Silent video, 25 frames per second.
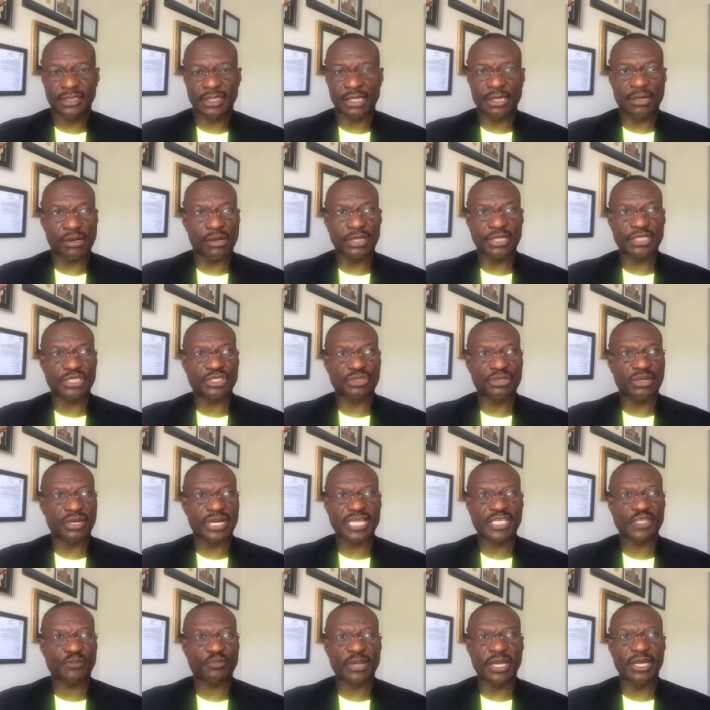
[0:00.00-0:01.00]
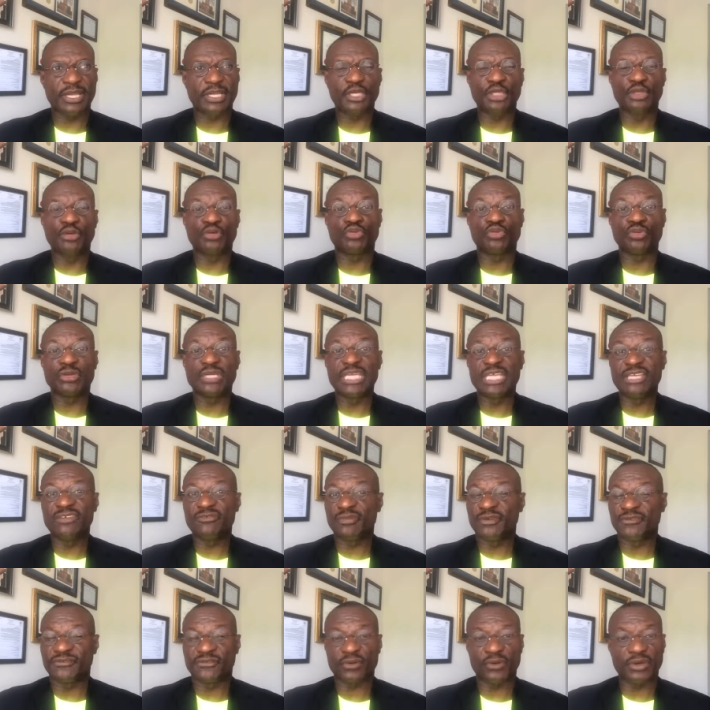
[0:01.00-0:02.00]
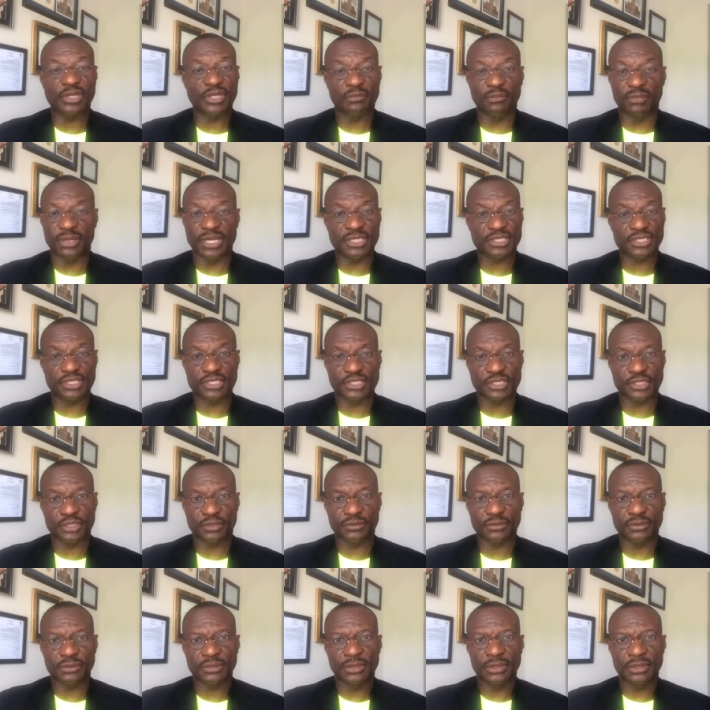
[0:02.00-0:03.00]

God is not expecting you to give before he blesses you.